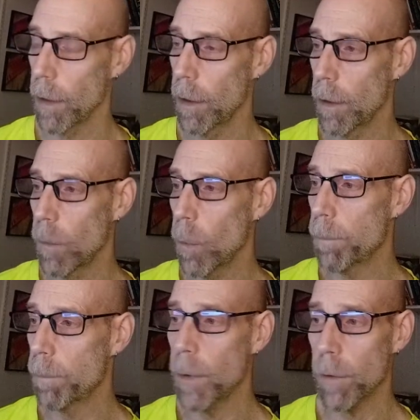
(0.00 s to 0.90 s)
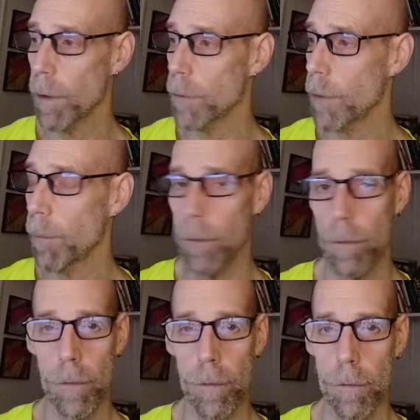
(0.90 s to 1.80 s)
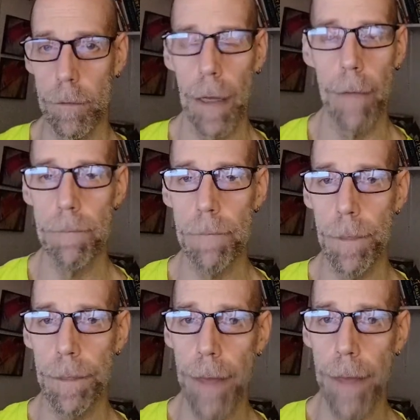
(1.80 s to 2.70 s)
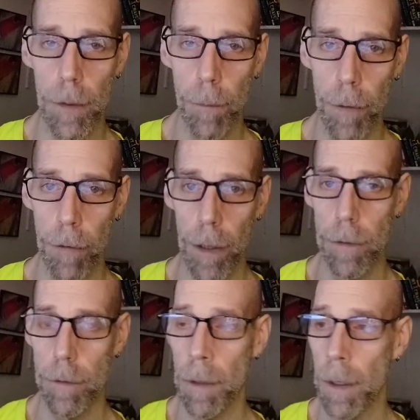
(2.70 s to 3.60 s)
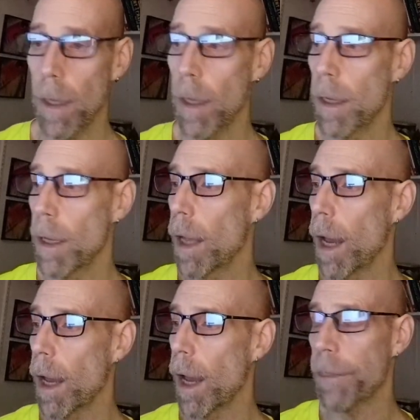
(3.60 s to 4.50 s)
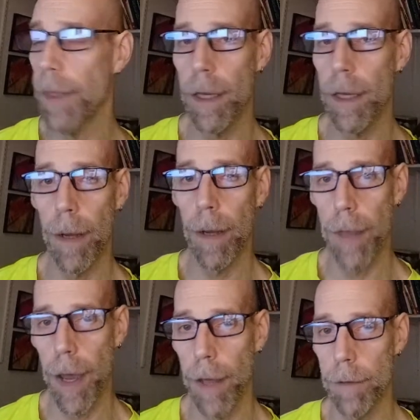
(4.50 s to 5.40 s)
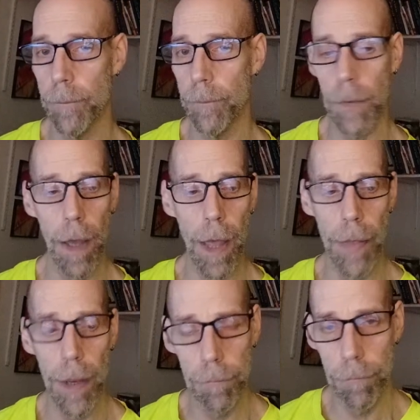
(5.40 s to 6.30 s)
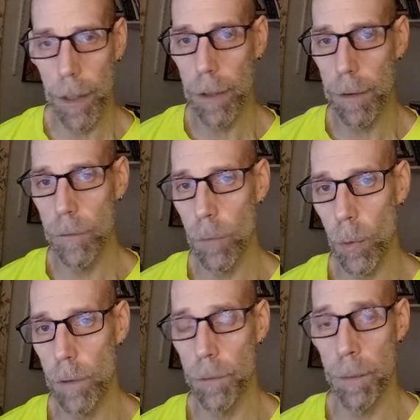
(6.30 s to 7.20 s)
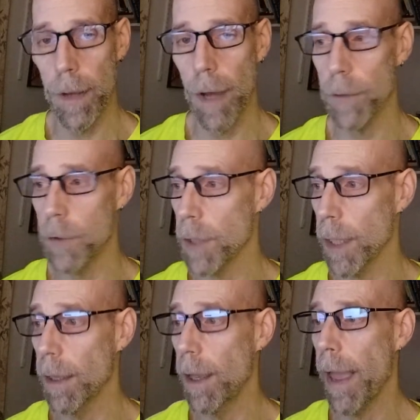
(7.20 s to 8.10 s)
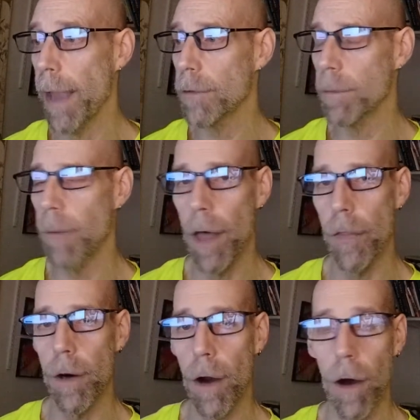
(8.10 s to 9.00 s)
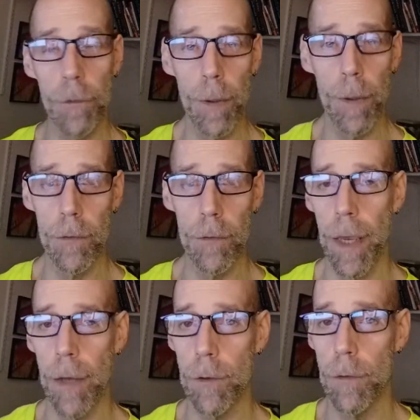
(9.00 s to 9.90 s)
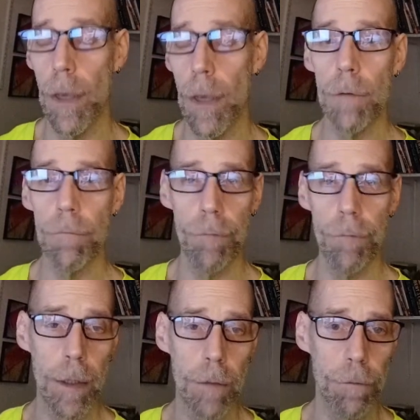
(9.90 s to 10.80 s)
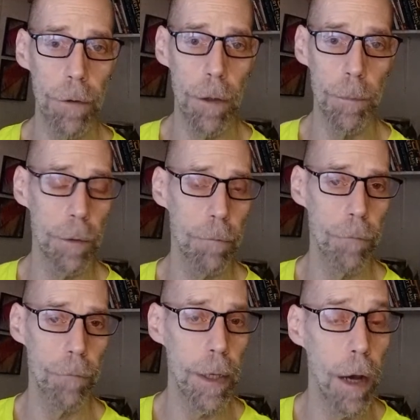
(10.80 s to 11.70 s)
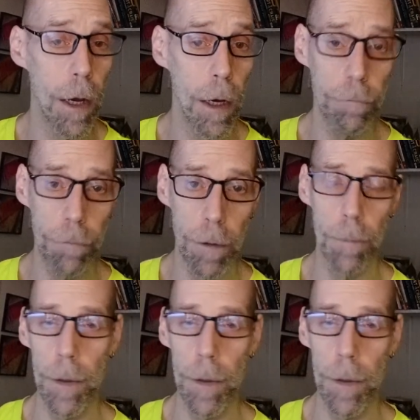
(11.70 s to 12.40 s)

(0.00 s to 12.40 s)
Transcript: What a beautiful example. Thank you, my friend. Thinking about that, and then reading these words from the Tao Te Ching and some other auspicious occasions, reconfirmed, reaffirmed